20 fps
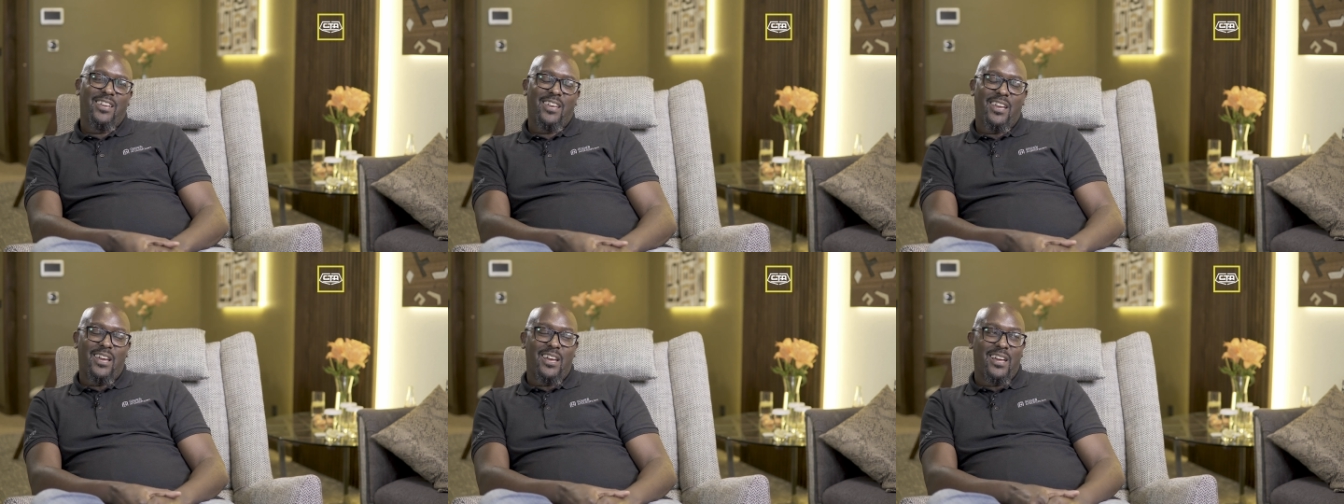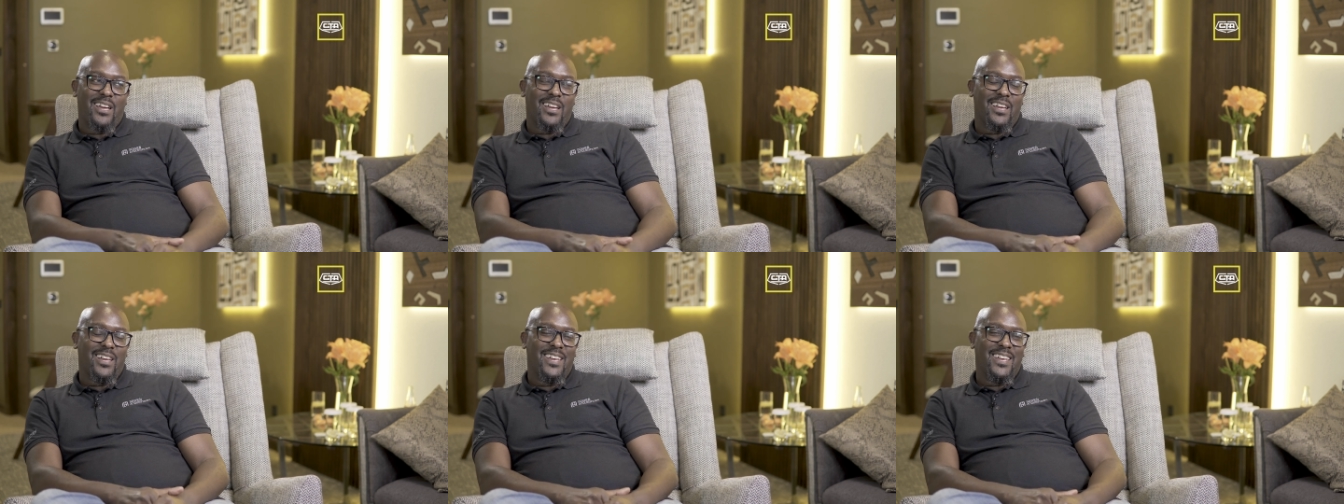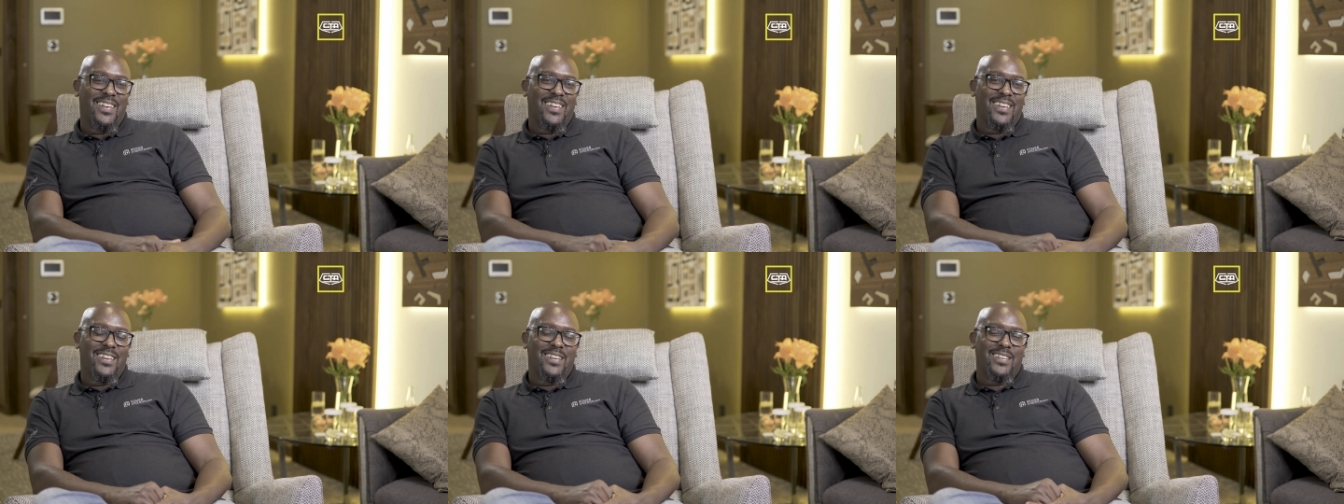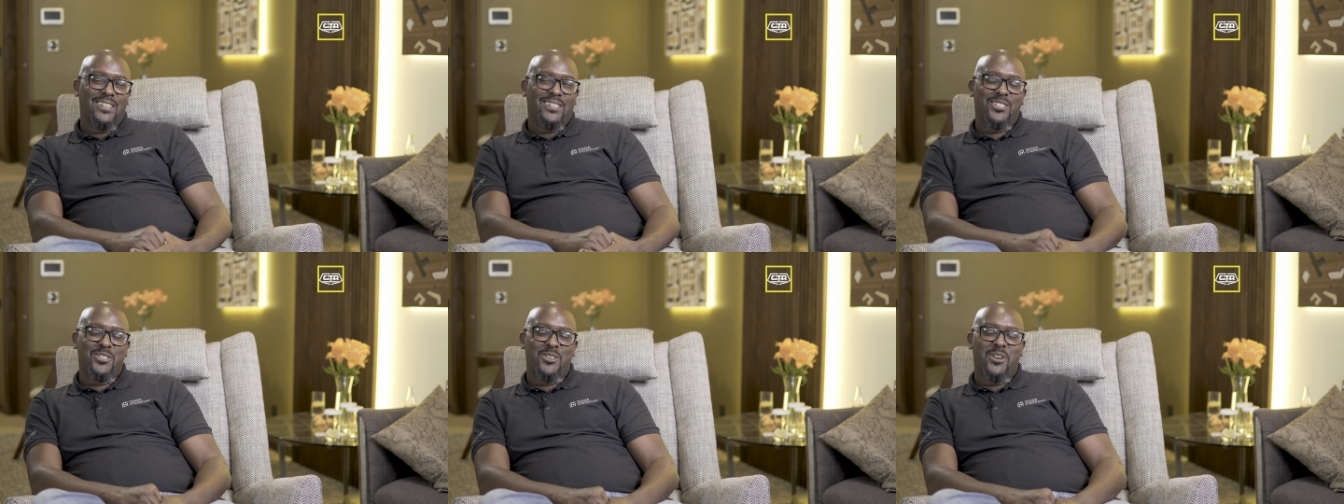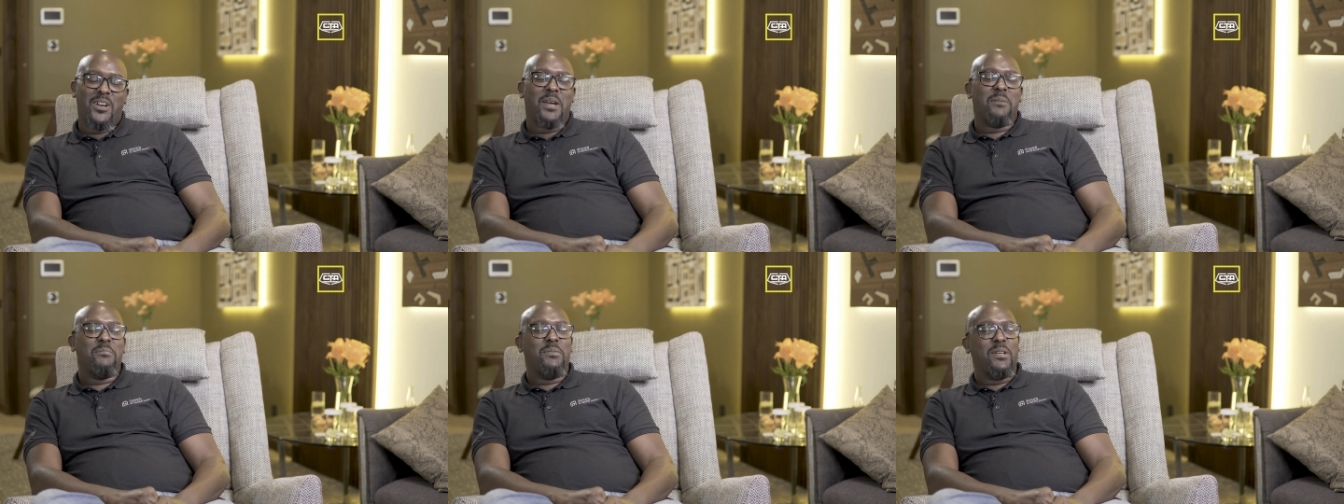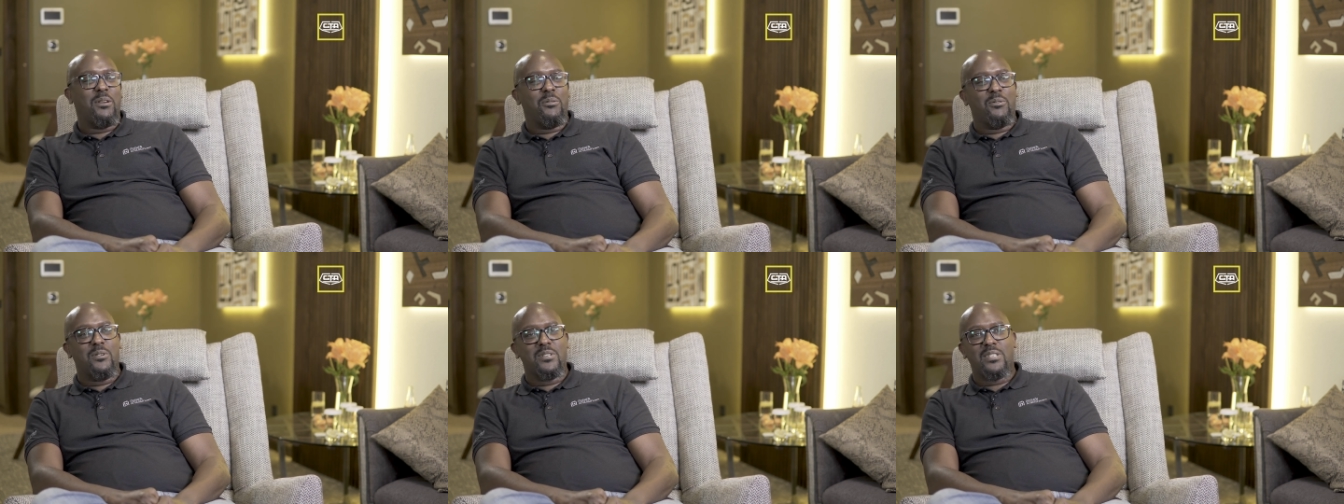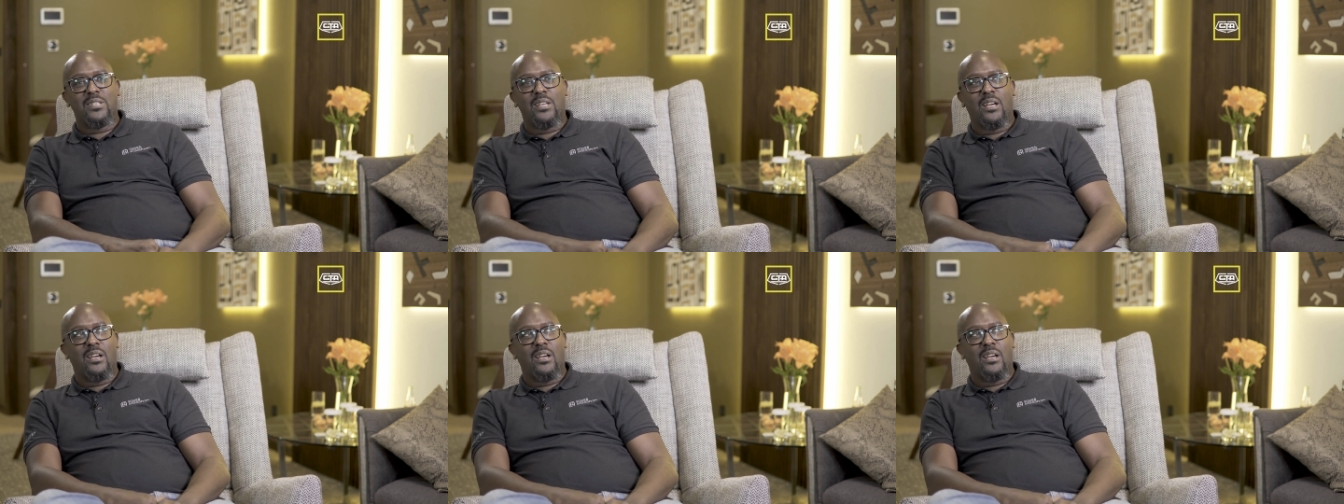yeah. So I mean, it was.